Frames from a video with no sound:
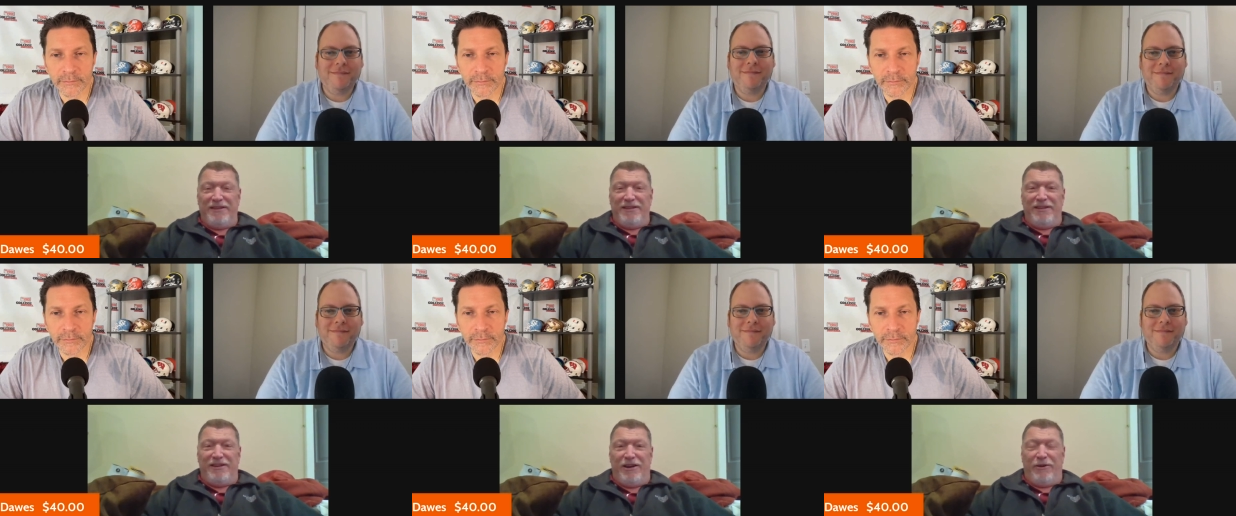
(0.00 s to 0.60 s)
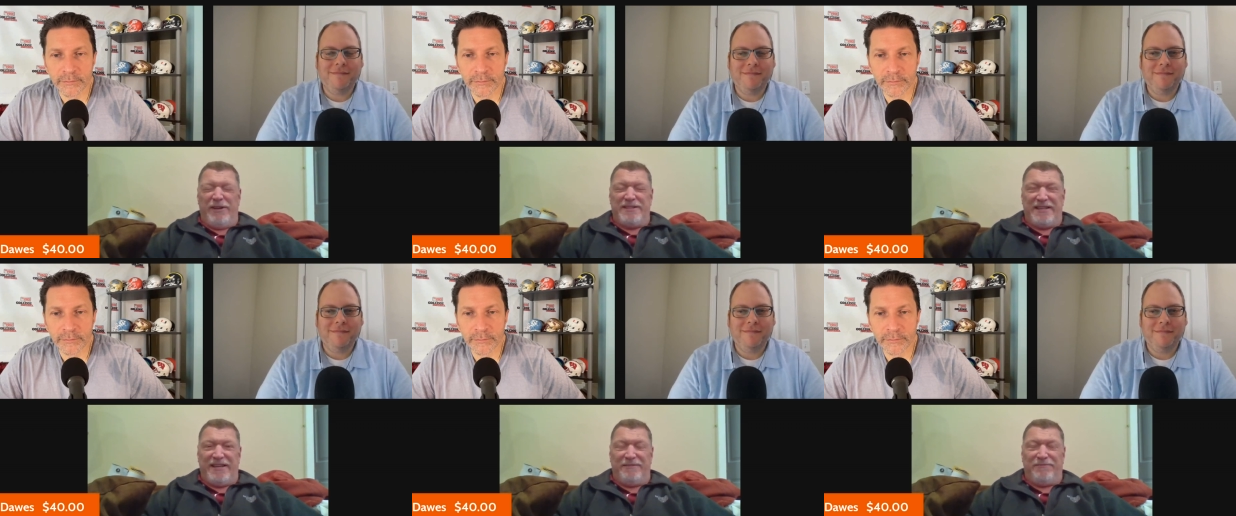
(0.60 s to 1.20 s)
Speaker 1: You know, as
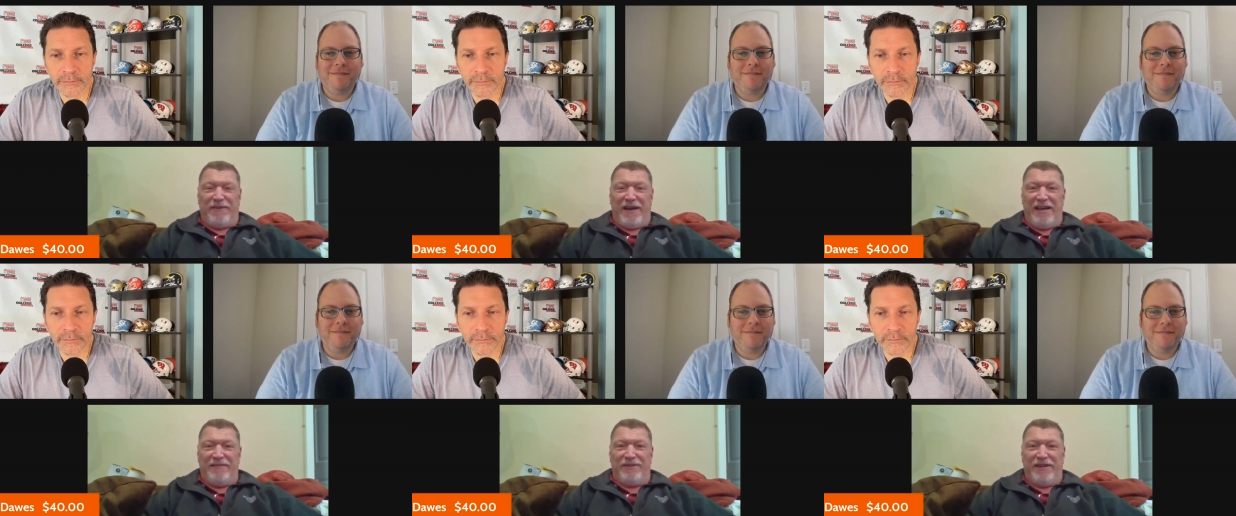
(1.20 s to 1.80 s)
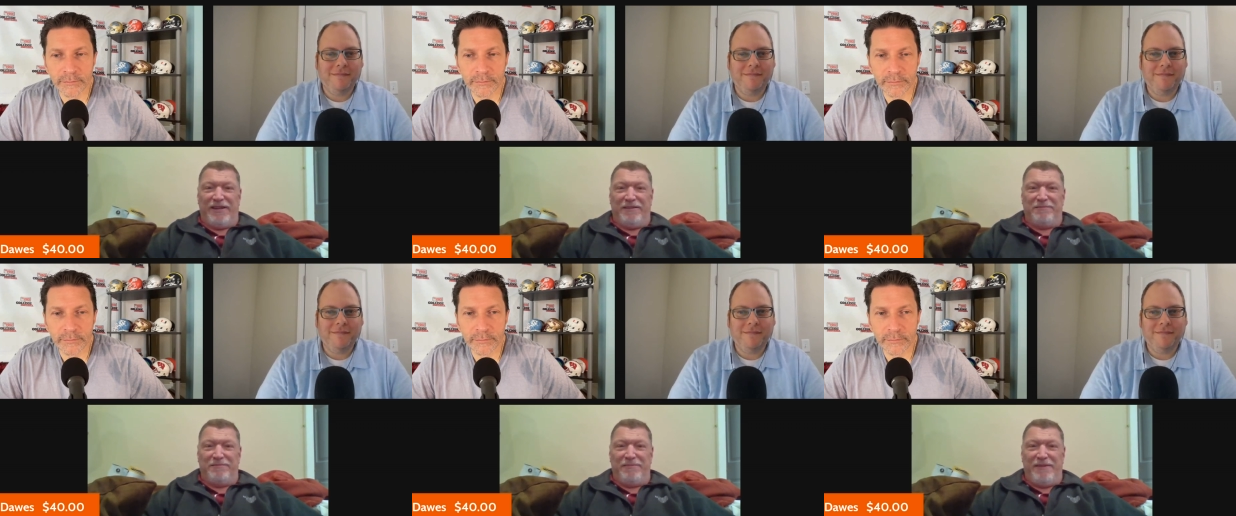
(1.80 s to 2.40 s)
a five
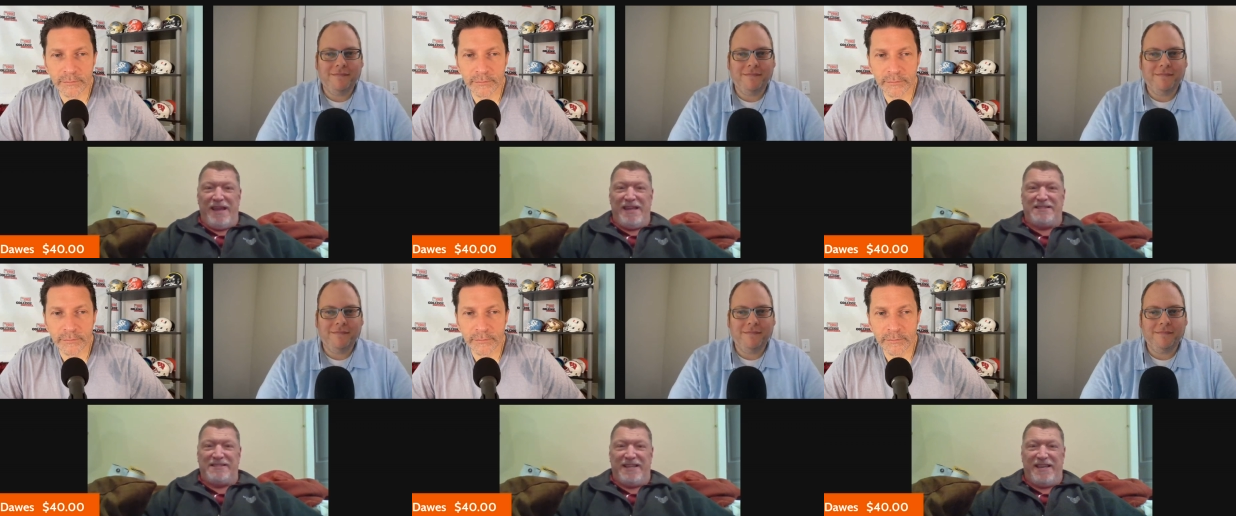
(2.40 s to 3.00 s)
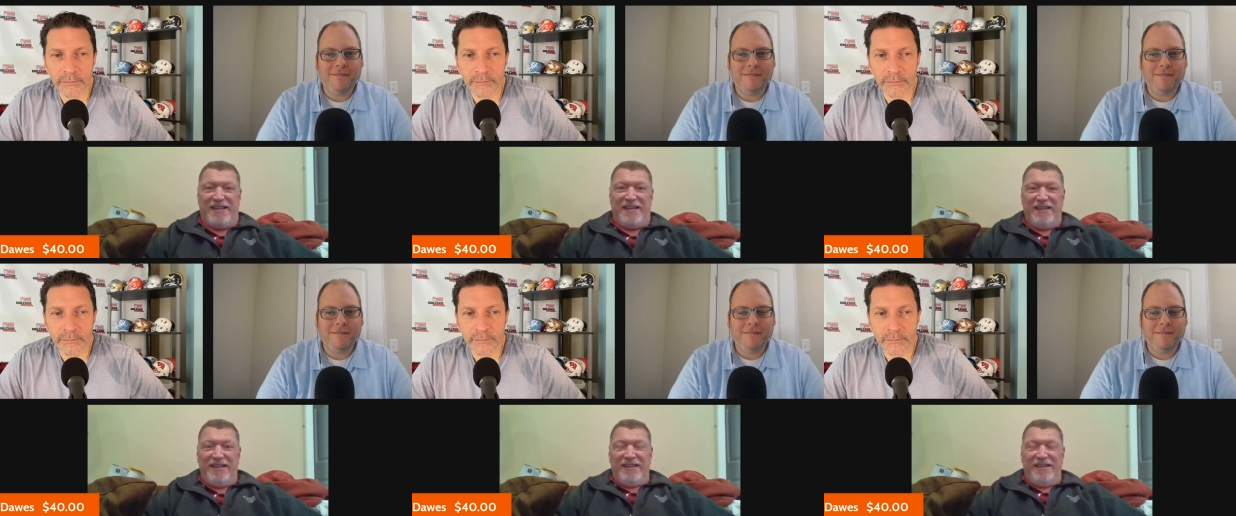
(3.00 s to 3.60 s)
to eight seed,
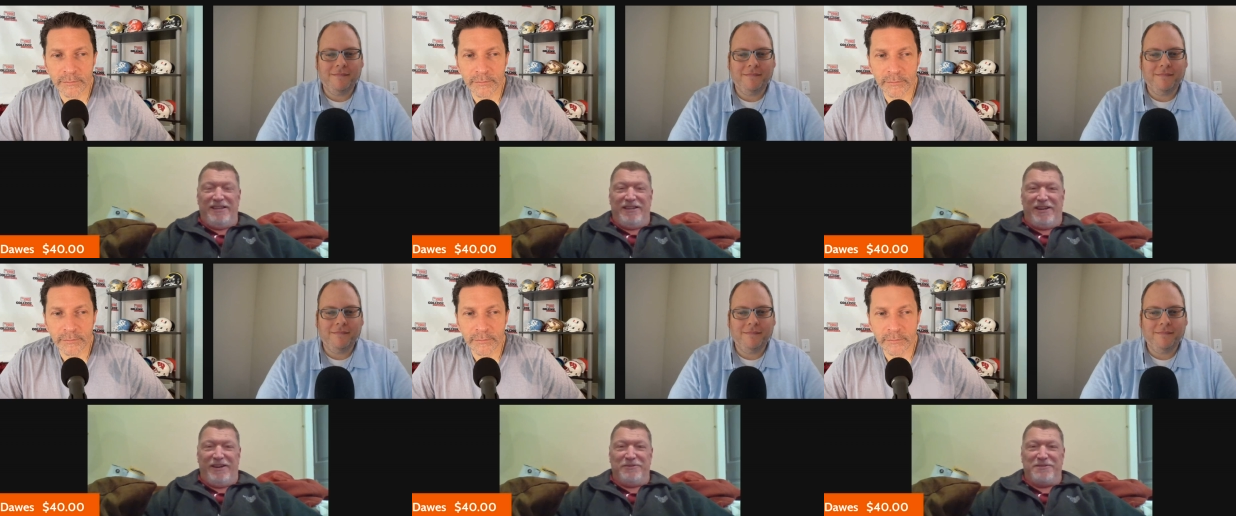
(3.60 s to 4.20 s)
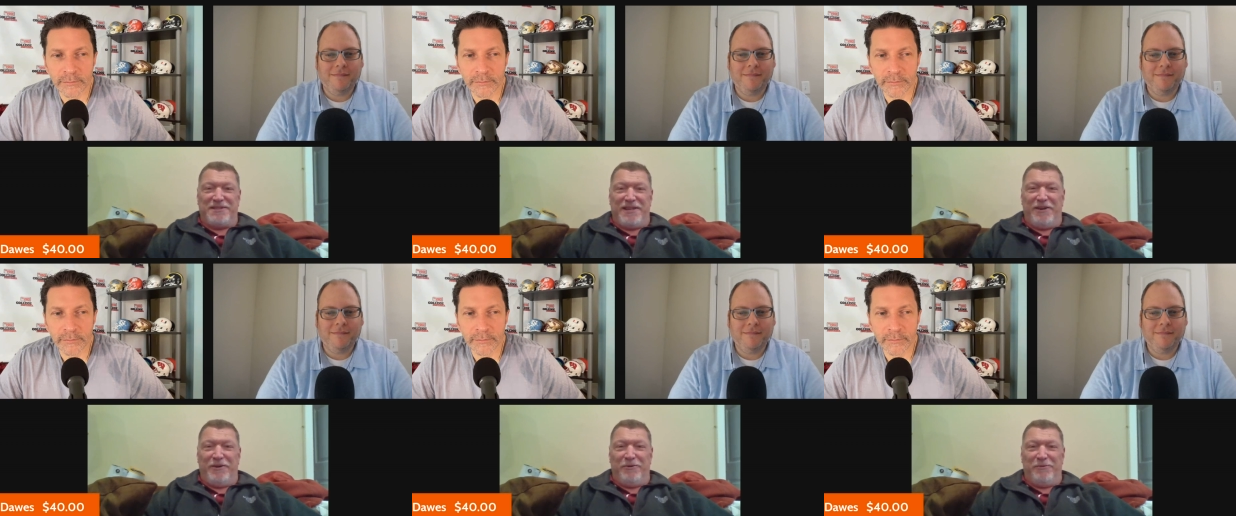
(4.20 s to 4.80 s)
you know.
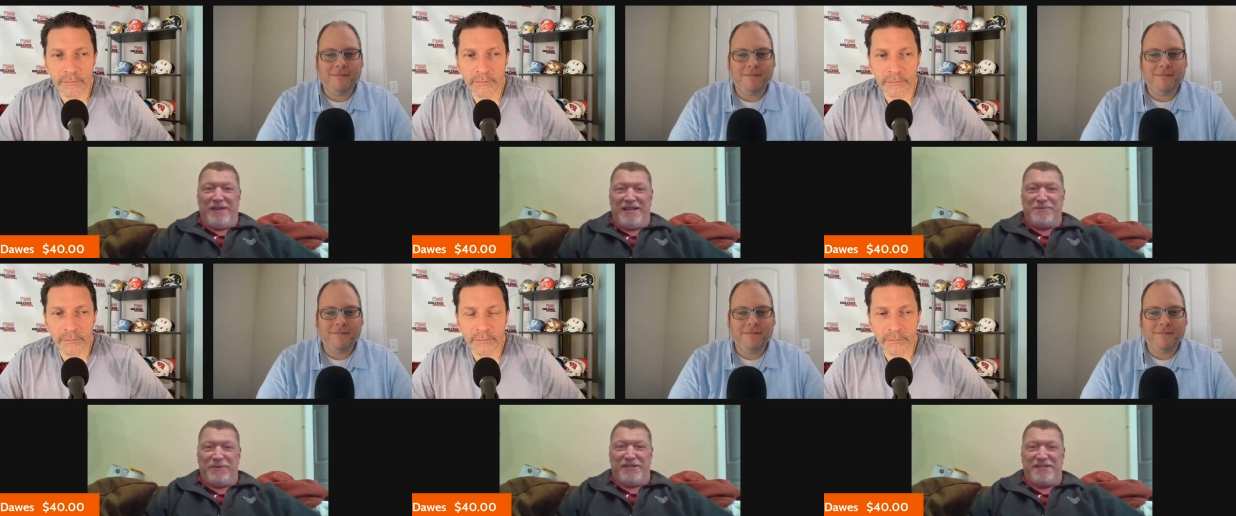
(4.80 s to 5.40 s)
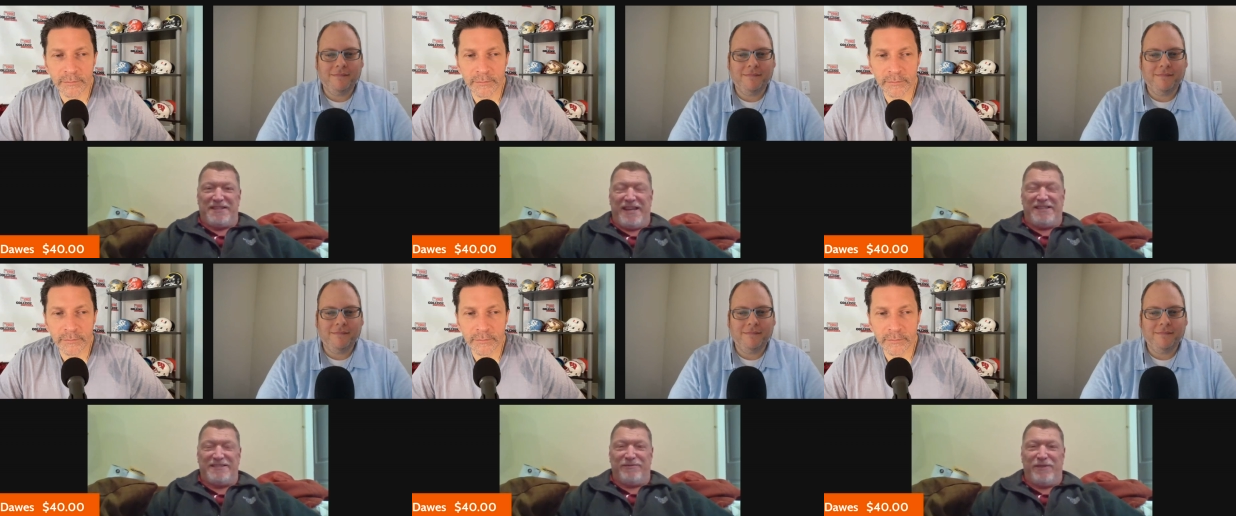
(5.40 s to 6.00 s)
So that's what the
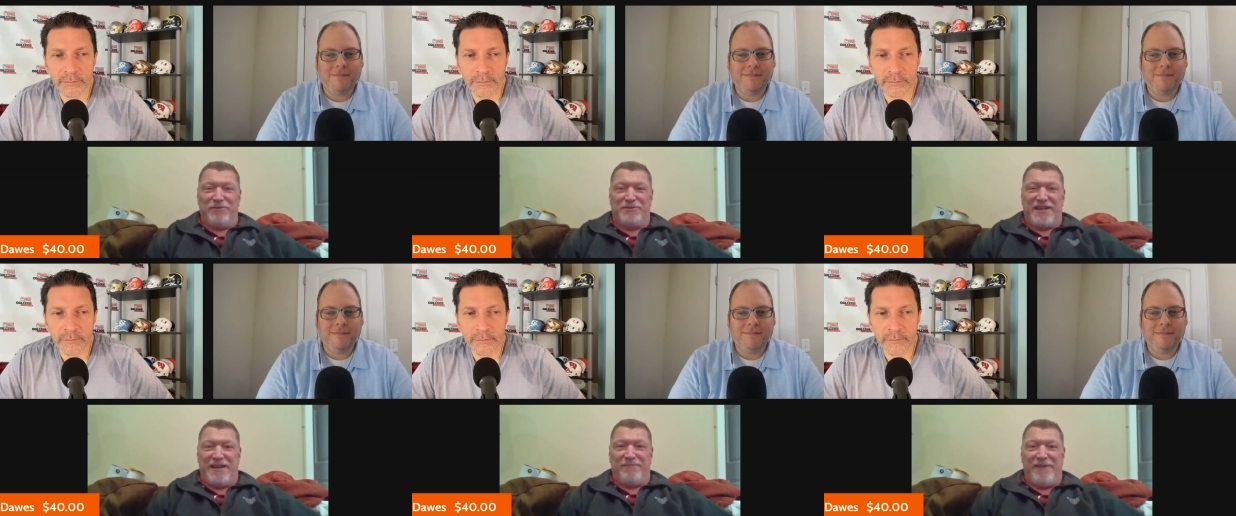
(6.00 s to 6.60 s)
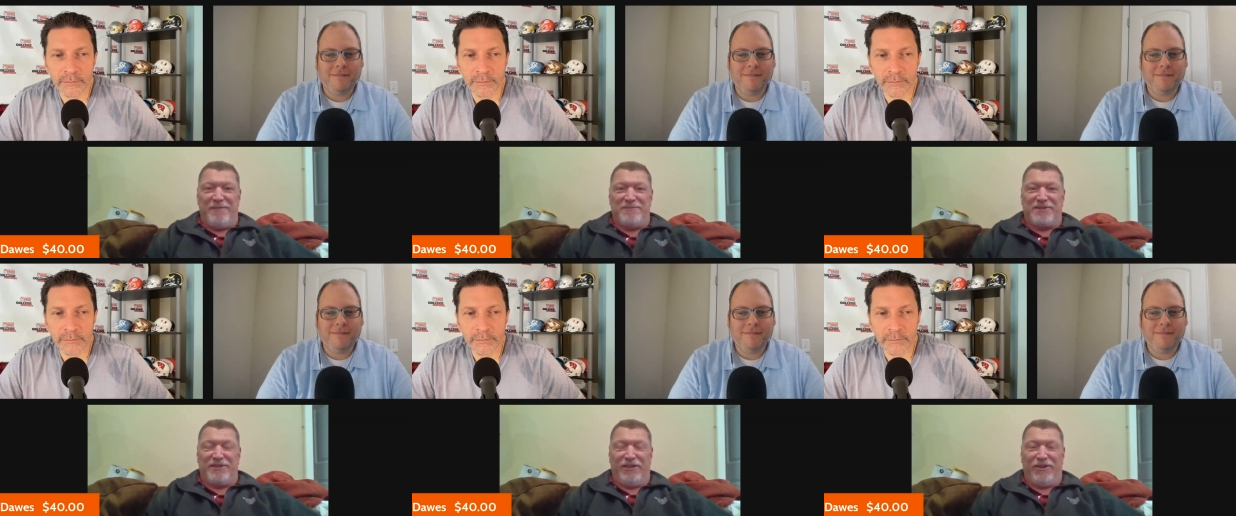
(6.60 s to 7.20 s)
stakes of those type games
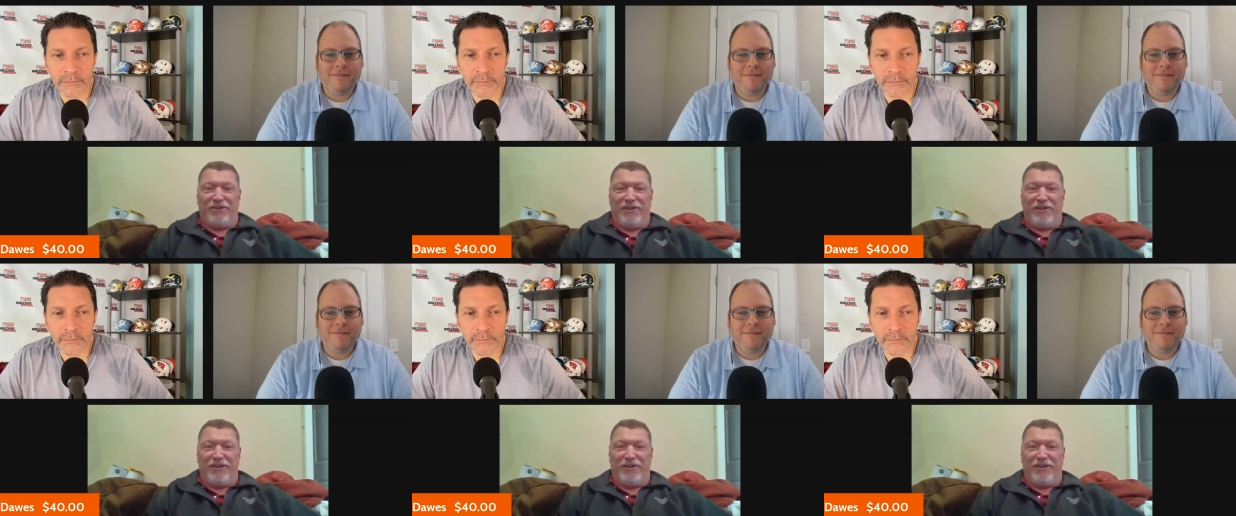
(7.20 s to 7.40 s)
could look